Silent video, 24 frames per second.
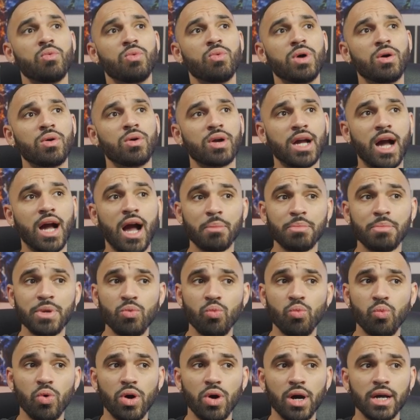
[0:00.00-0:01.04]
Well, copy
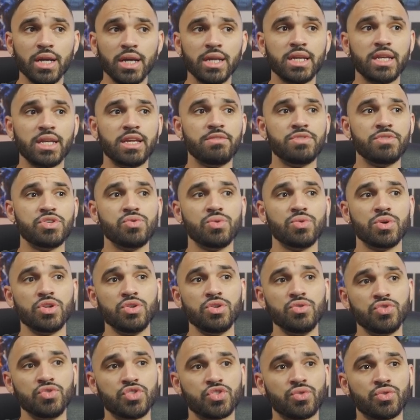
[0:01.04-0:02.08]
1 gives you a
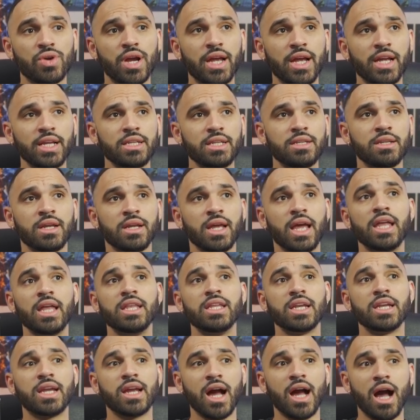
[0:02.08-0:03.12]
new trait, and
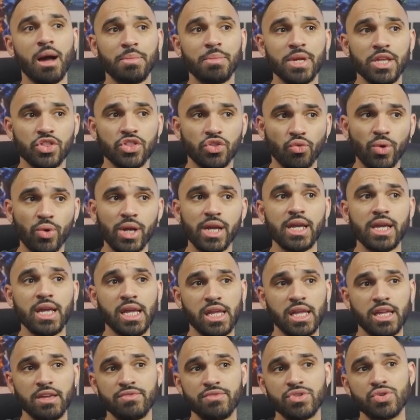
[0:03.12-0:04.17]
then copy 3
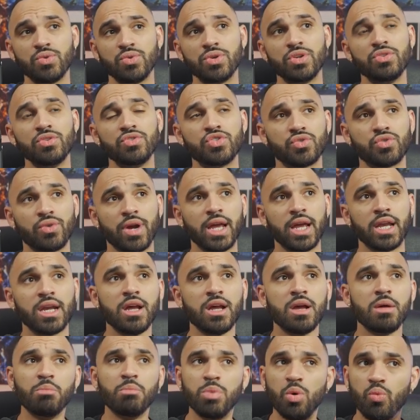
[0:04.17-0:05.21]
gives you a new trait.
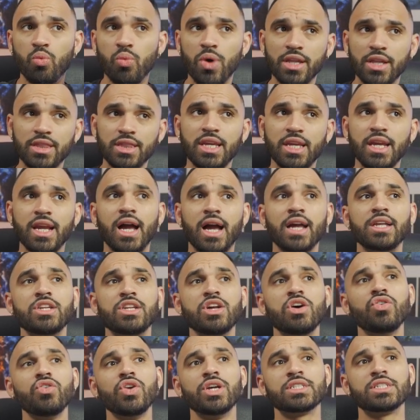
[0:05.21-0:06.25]
But one thing I
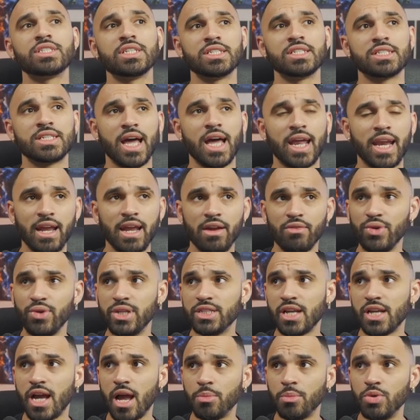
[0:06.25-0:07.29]
noticed is that every
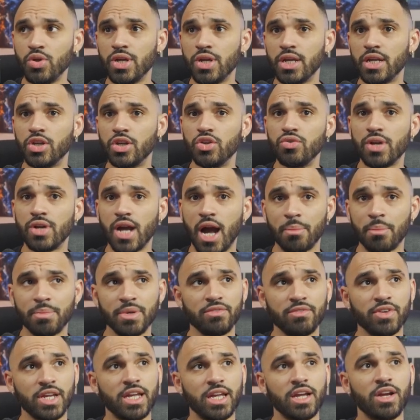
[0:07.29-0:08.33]
time you get a new copy
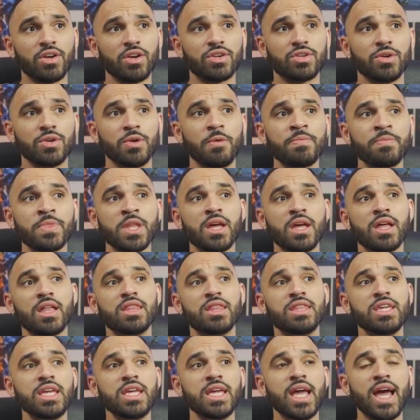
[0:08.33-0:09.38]
of a character,
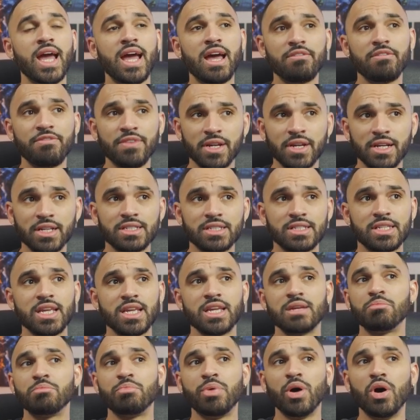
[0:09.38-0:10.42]
the efficacy
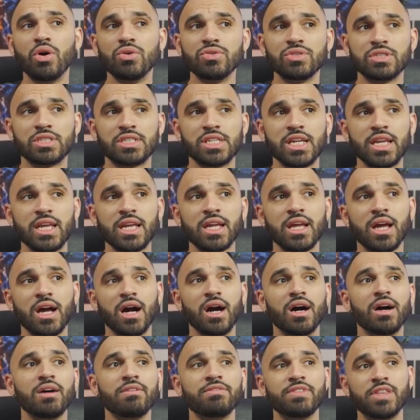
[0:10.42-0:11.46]
and potency
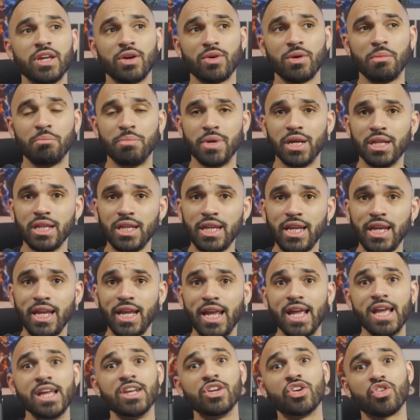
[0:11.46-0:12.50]
of their ability
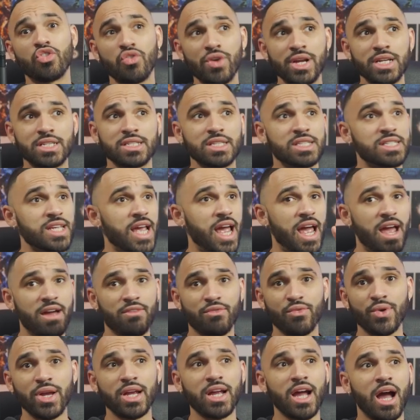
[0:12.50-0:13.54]
increases
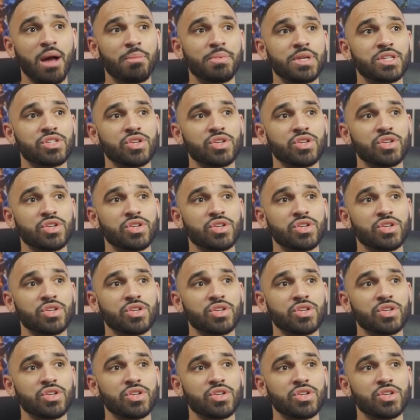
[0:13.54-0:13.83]
every copy.